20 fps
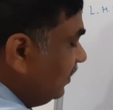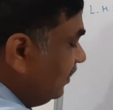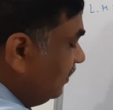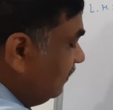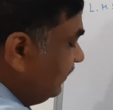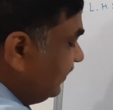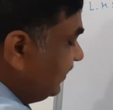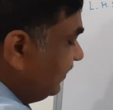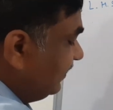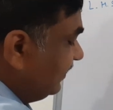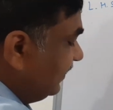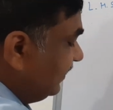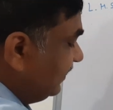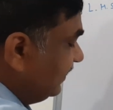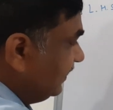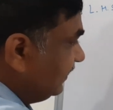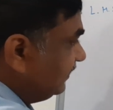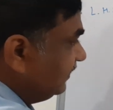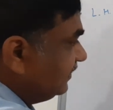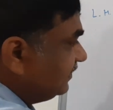we can write
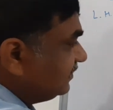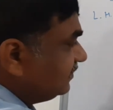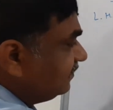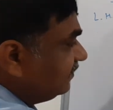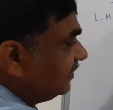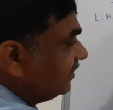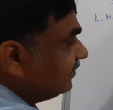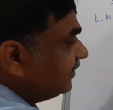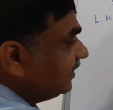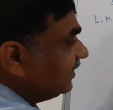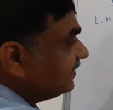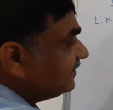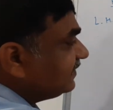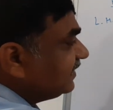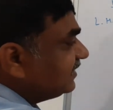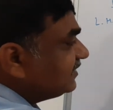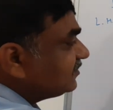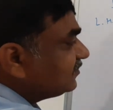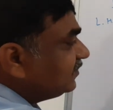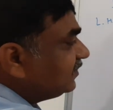like this 1 minus
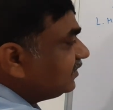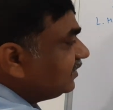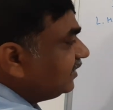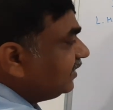sin square